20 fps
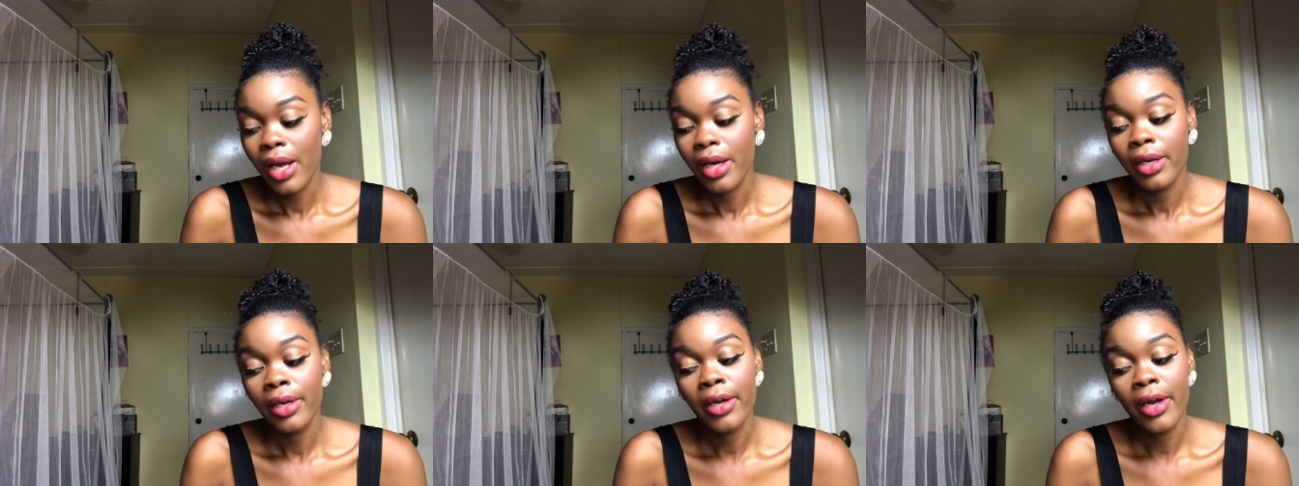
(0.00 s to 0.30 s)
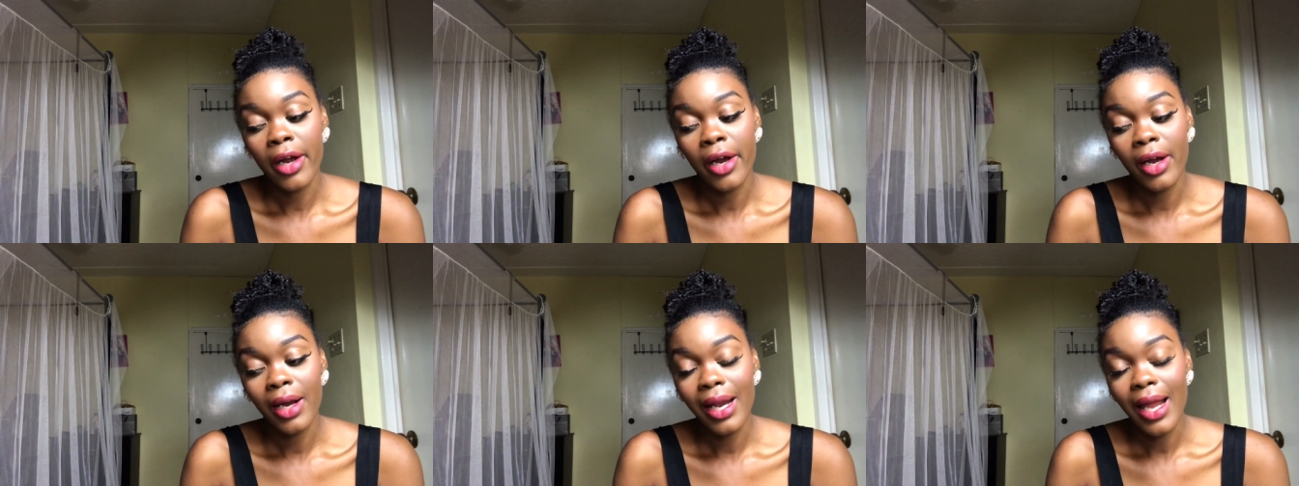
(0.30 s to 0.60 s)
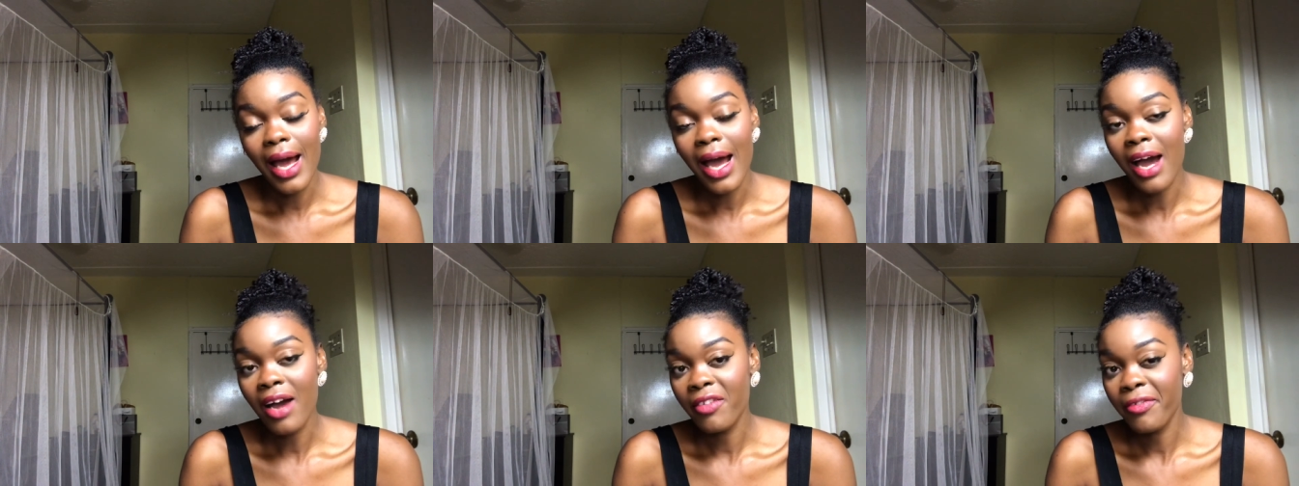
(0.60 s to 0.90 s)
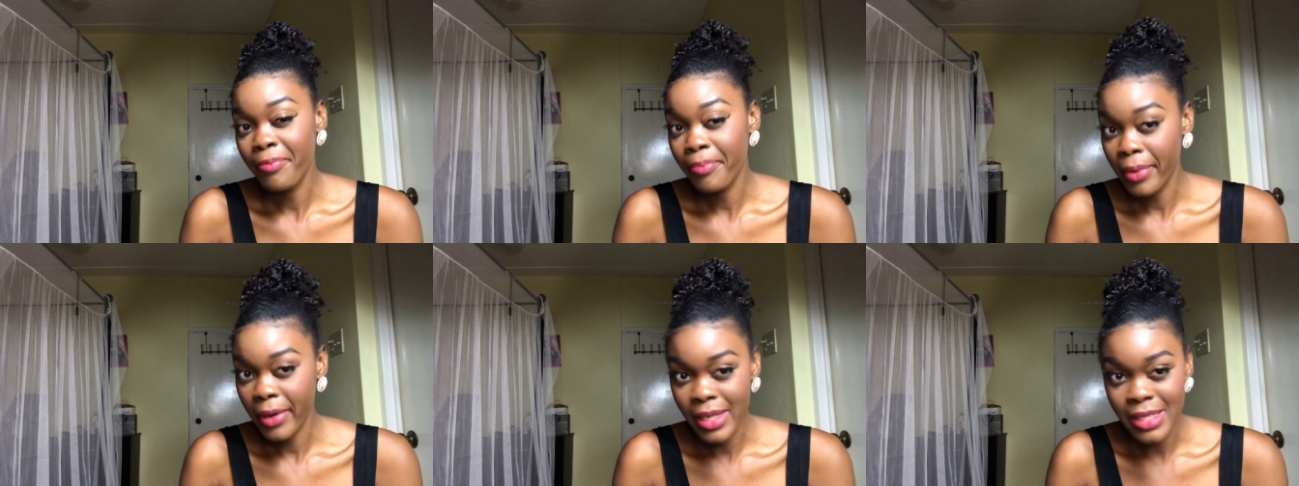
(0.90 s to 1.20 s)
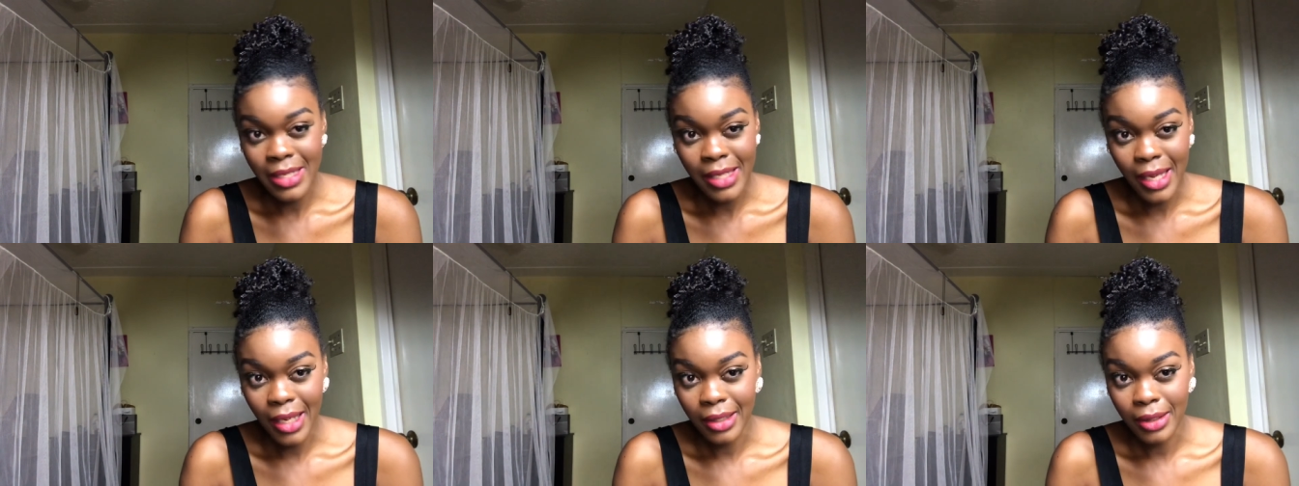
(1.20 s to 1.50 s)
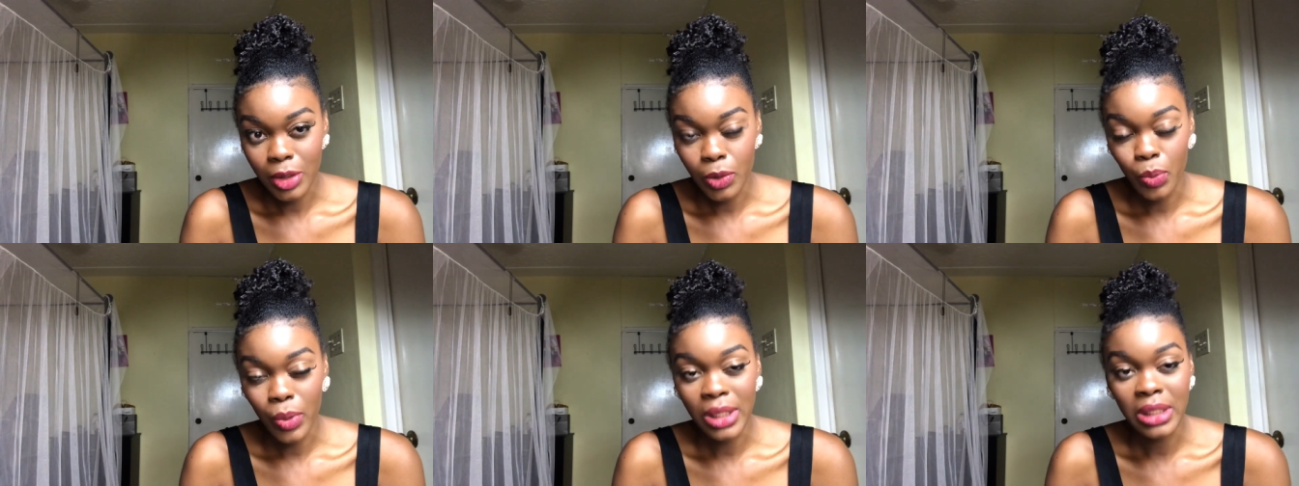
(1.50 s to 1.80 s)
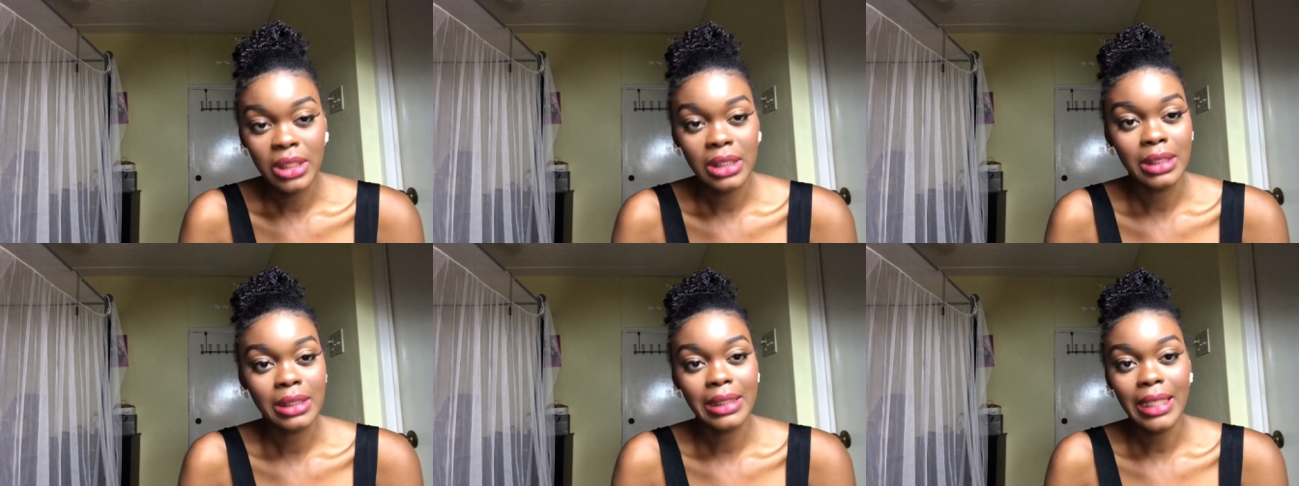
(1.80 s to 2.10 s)
Girl have presence. When she
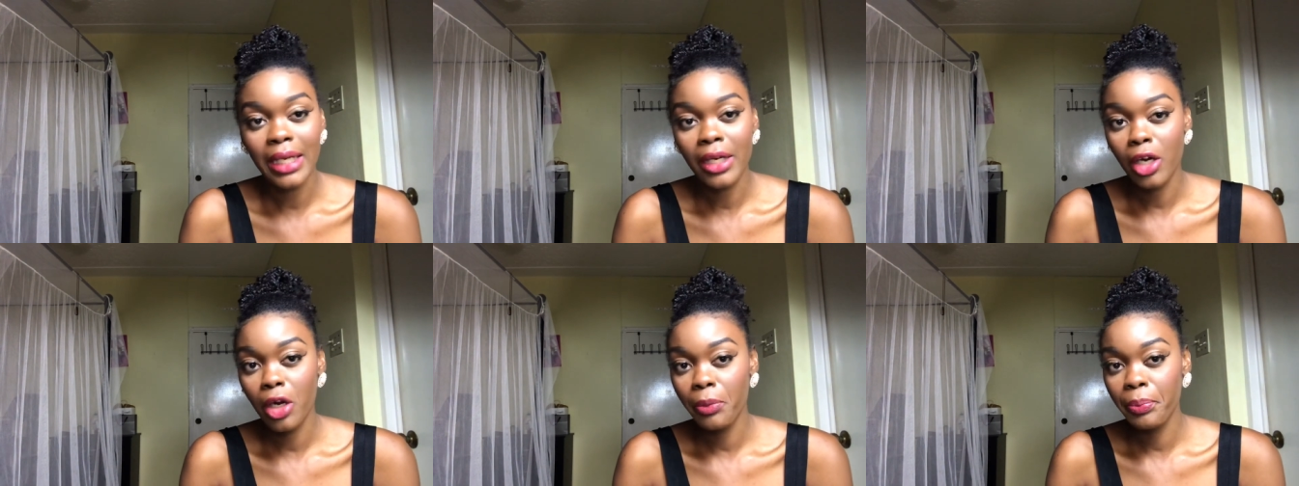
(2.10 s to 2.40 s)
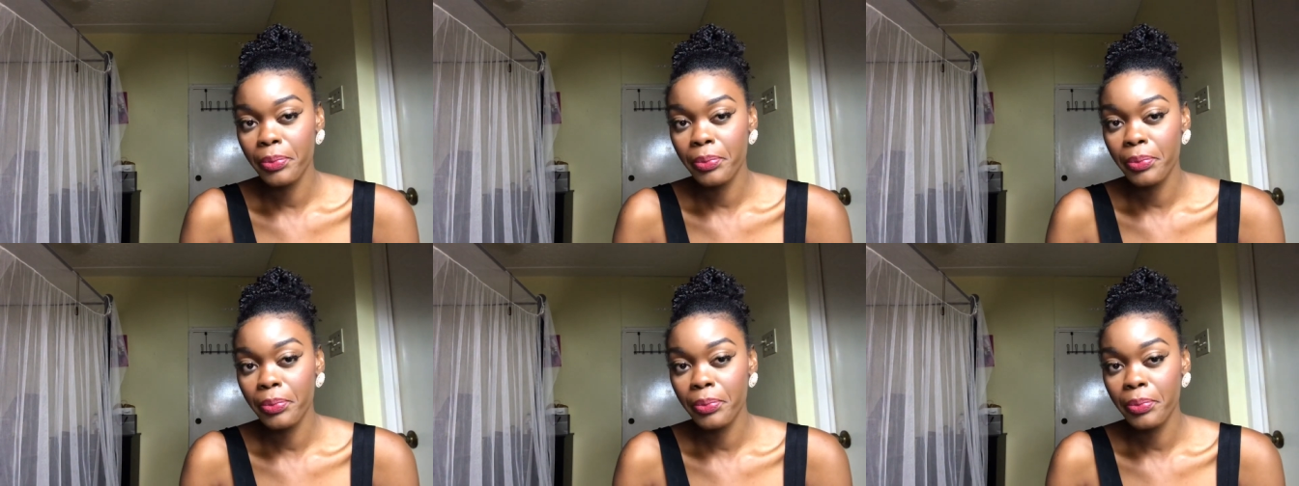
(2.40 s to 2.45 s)
stand up,